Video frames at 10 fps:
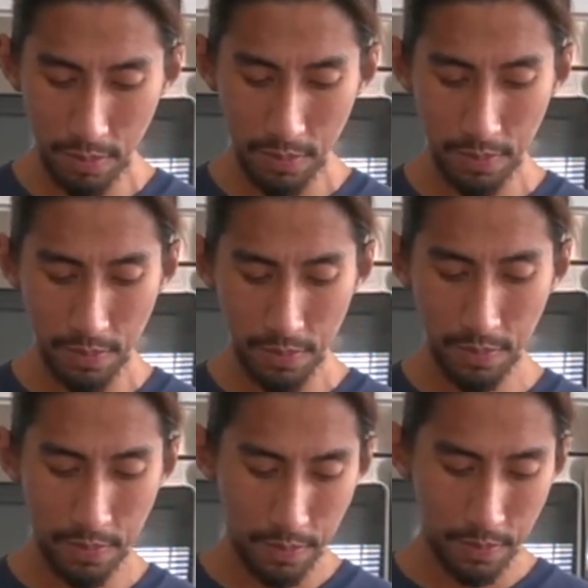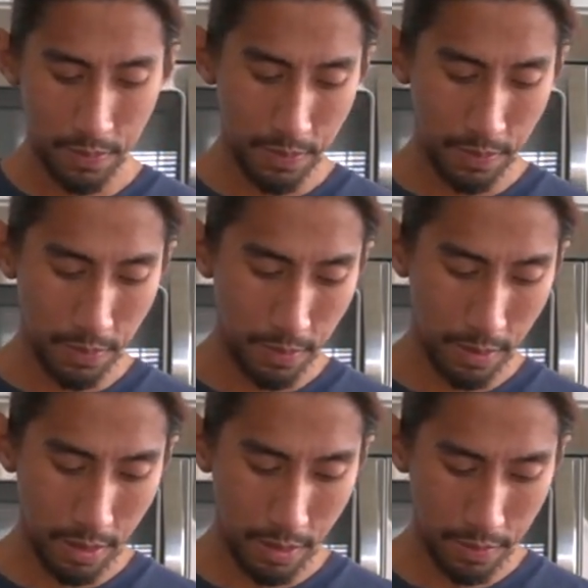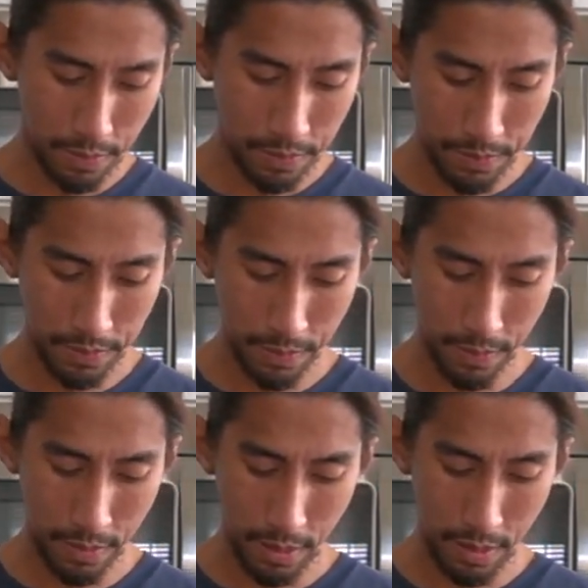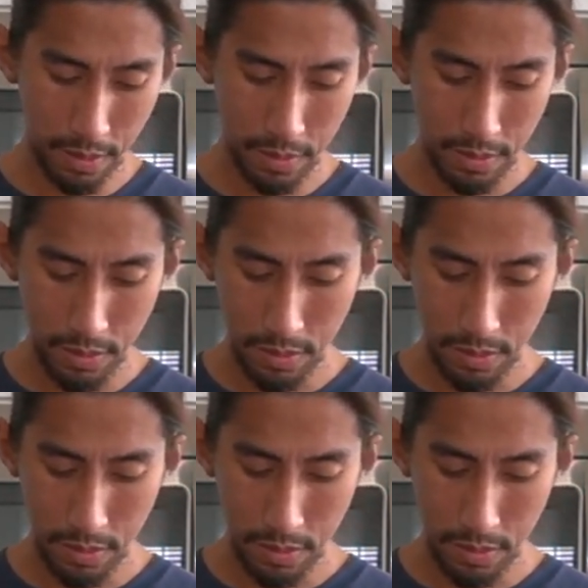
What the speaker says: (no one is talking)